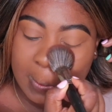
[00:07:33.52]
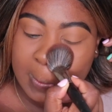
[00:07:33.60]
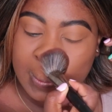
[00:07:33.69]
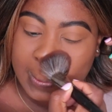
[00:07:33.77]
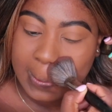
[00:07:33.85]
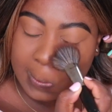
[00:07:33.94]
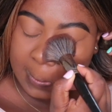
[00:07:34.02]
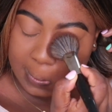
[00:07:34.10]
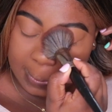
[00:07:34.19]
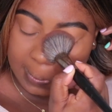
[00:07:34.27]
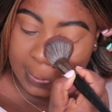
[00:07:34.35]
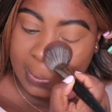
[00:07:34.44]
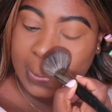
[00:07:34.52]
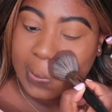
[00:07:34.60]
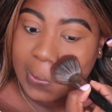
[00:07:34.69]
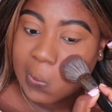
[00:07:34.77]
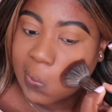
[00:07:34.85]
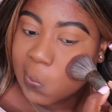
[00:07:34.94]
I press
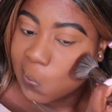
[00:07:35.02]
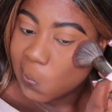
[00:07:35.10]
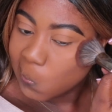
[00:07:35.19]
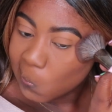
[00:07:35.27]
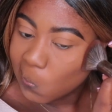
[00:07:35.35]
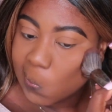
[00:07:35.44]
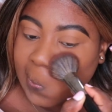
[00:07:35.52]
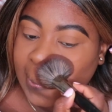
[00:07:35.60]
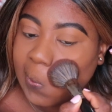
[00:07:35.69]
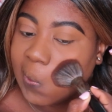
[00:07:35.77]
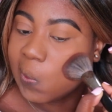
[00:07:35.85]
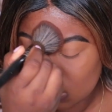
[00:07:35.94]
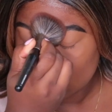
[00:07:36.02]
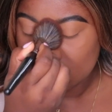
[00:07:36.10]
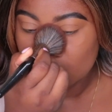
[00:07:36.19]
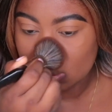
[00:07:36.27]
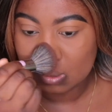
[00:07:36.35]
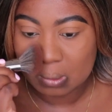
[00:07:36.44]
first and then I sweep later.
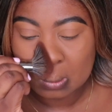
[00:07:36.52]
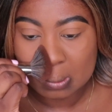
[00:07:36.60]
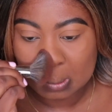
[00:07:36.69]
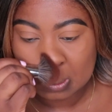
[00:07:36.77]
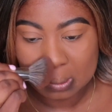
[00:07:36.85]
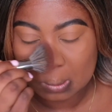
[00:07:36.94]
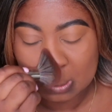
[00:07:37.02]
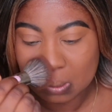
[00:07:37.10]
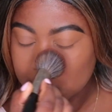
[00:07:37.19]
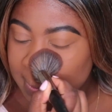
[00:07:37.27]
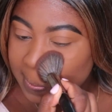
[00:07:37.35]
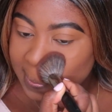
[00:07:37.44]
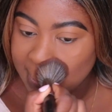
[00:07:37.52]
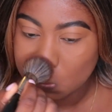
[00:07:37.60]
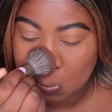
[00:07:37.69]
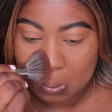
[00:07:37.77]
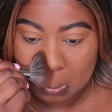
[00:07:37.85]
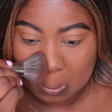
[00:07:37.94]
And that's how I set the
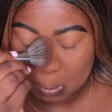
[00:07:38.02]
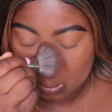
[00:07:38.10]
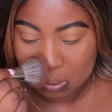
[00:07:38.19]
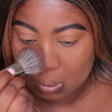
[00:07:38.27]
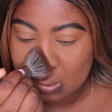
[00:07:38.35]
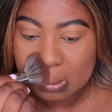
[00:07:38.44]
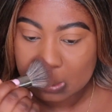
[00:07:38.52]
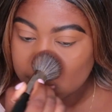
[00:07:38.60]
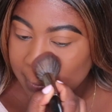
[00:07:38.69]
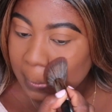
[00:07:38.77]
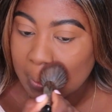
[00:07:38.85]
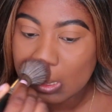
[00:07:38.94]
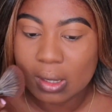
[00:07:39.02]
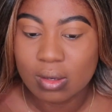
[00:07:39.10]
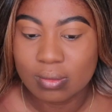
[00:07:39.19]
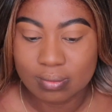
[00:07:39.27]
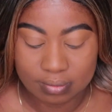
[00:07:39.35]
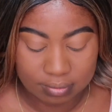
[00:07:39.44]
concealer. It gives it
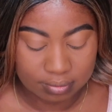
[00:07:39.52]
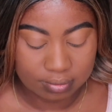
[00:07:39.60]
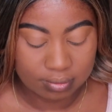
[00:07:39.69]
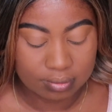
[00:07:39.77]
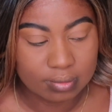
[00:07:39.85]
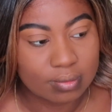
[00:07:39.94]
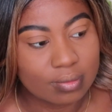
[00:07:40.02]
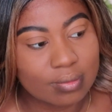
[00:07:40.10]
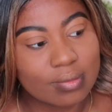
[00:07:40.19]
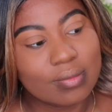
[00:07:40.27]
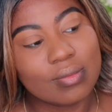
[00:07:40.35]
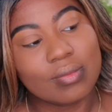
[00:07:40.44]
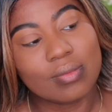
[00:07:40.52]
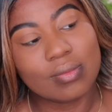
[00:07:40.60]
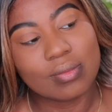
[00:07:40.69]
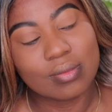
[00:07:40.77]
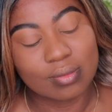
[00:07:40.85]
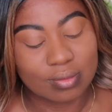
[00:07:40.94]
an awesome airbrushed
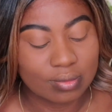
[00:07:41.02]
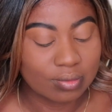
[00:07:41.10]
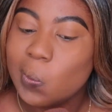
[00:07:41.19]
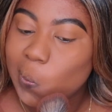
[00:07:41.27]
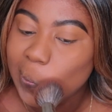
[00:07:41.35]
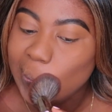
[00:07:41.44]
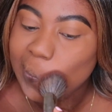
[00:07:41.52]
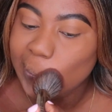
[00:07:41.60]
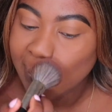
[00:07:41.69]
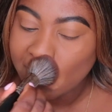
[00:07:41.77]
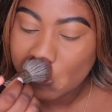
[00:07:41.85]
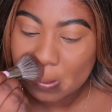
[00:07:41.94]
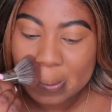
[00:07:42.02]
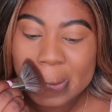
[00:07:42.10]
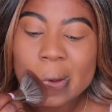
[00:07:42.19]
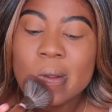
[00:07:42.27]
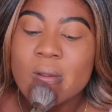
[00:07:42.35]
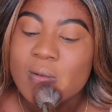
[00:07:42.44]
look. Stamp, stamp,
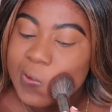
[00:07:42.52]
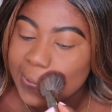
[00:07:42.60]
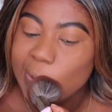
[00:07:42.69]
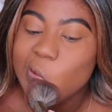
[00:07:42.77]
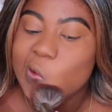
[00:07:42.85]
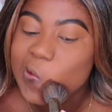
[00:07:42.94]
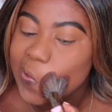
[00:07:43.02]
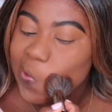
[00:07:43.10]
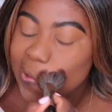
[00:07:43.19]
stamp.